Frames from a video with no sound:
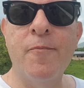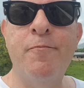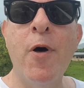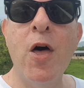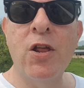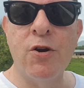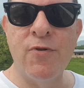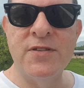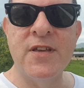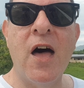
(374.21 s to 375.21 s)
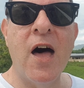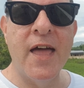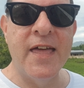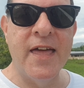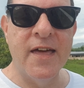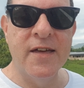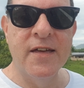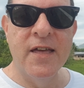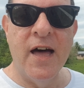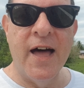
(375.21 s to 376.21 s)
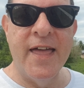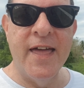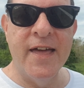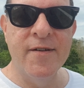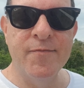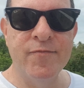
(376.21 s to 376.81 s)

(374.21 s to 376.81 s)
Burglaries are high here, I hear.